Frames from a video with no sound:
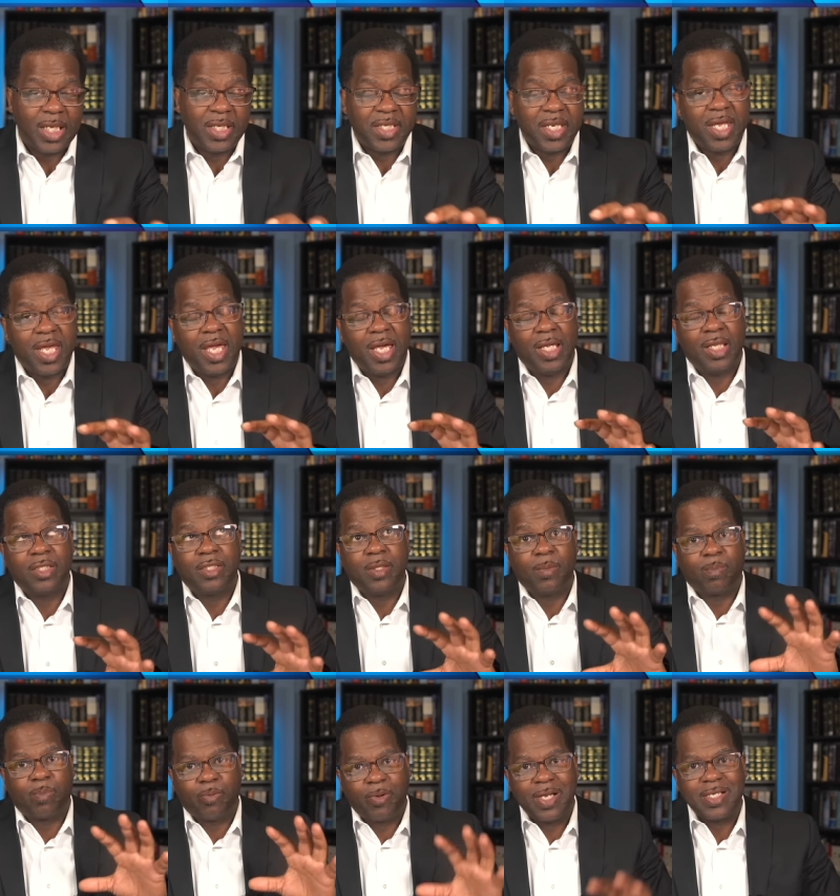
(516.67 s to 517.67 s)
that they had
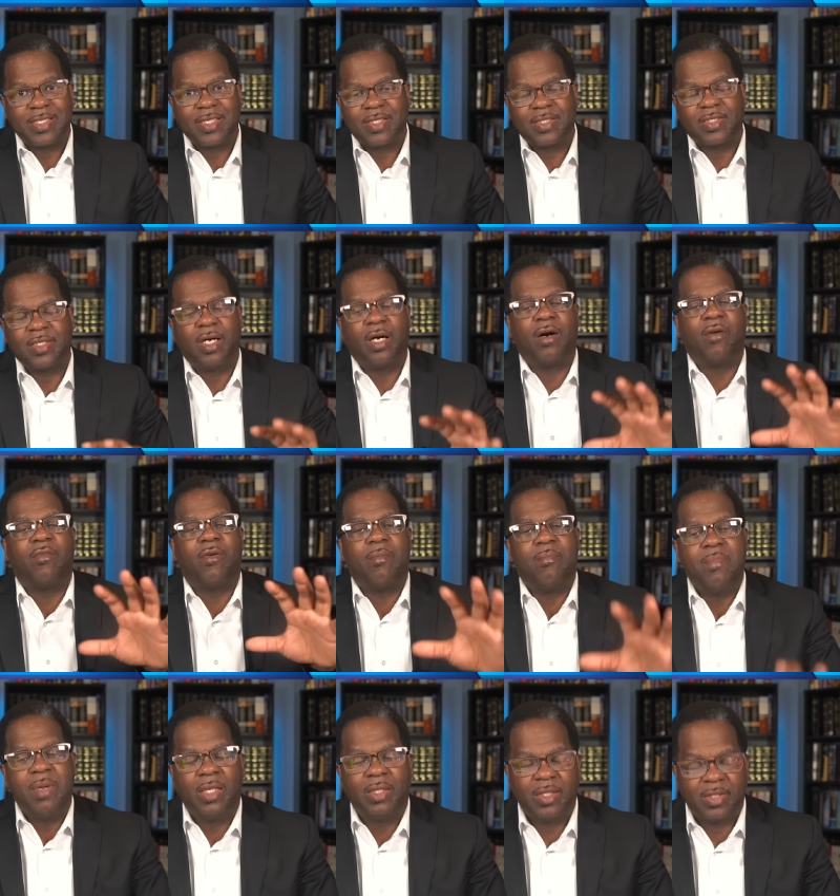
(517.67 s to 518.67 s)
the presence
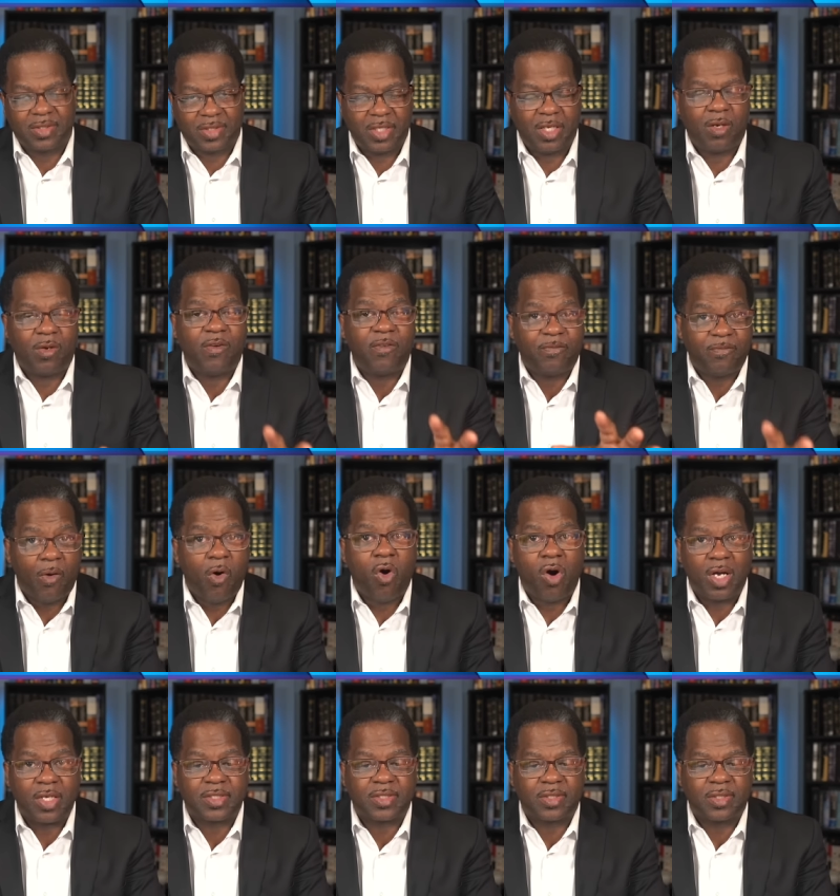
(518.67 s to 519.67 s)
of a military
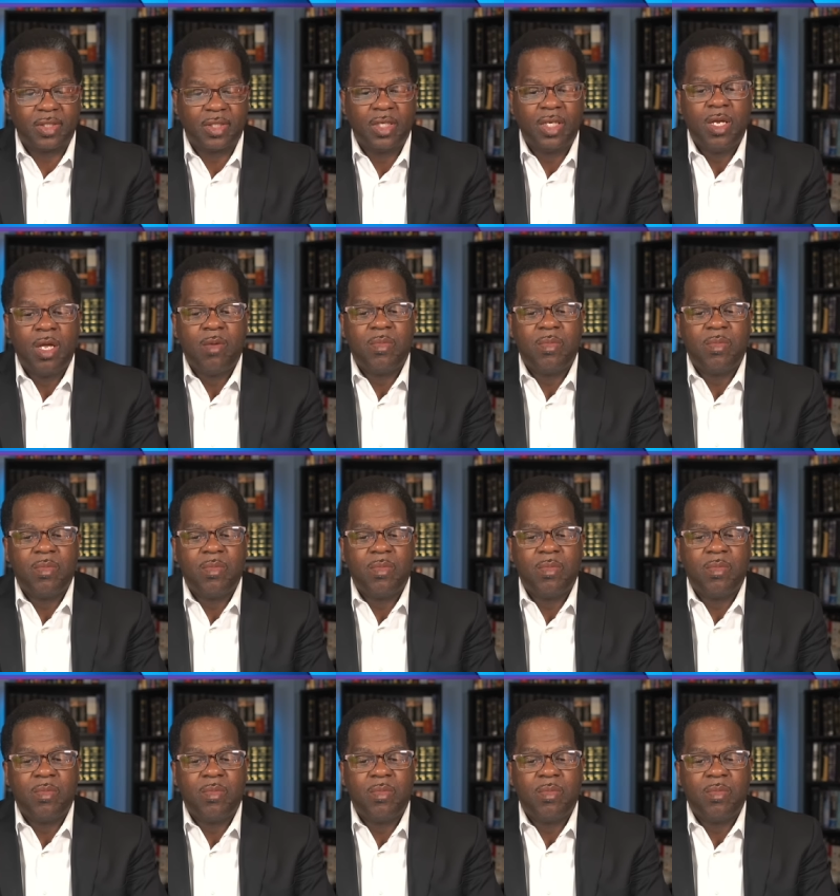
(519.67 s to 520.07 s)
force,